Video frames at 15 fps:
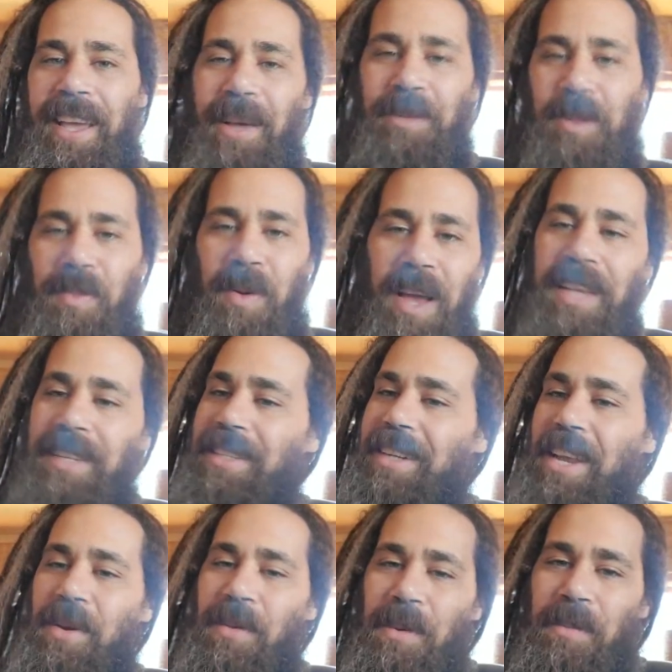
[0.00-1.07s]
I'm surprised
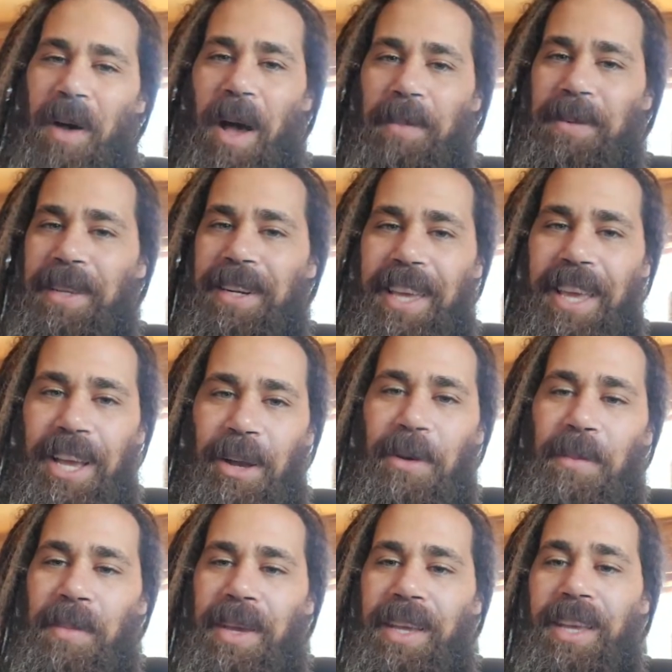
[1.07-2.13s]
anyone popped in to kick it
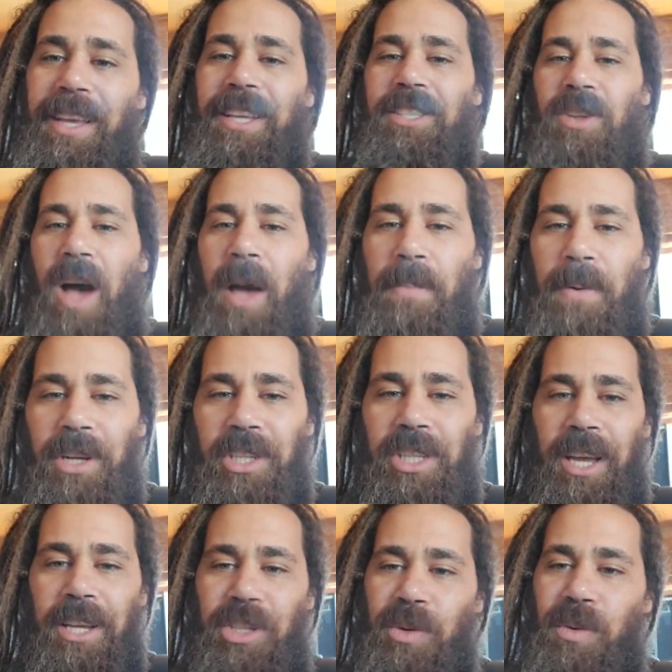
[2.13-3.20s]
with me. So I
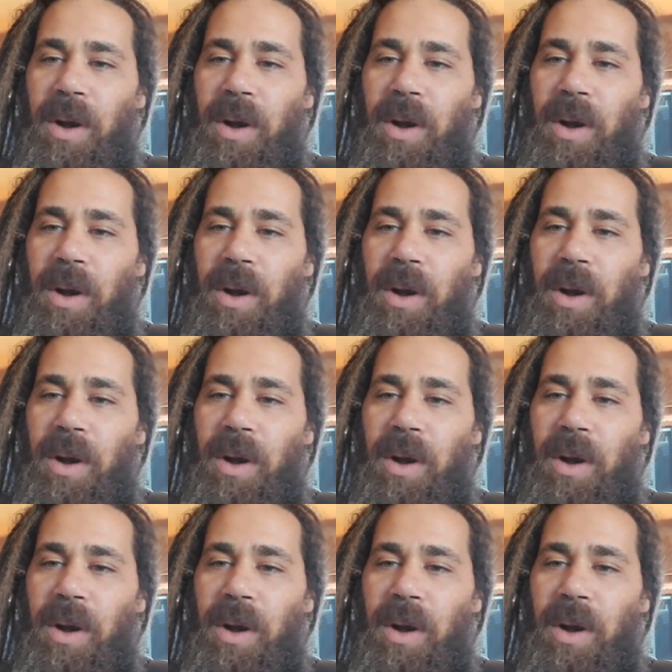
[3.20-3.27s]
appreciate you